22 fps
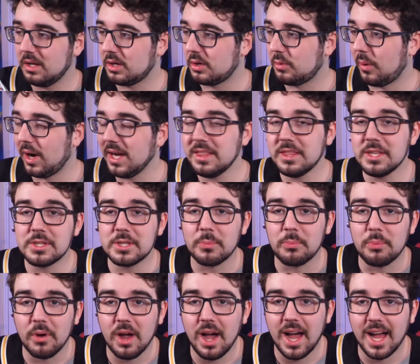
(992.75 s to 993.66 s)
quite the
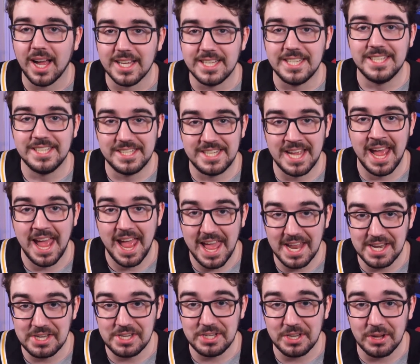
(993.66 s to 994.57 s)
surprise to
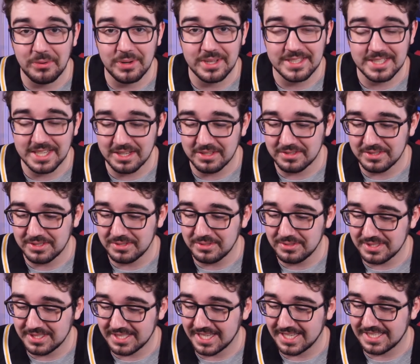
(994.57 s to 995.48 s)
end Show and Tell
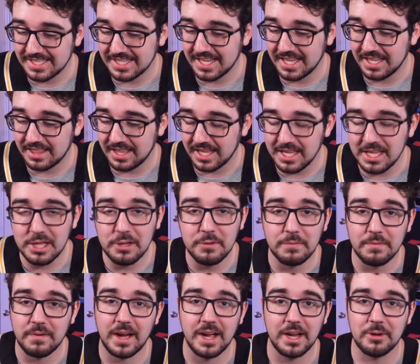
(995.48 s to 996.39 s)
Tuesday today. Thank
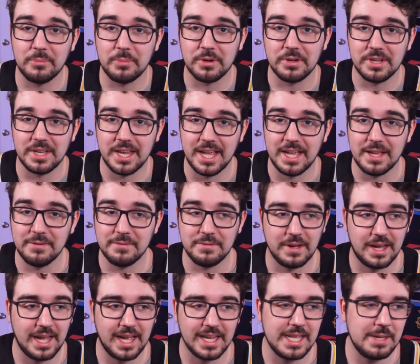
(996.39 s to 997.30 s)
you, Firebird Dave.
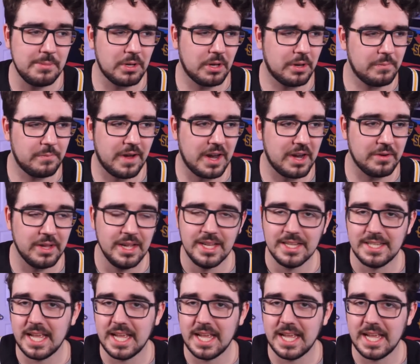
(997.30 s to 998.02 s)
I keep calling him Fire.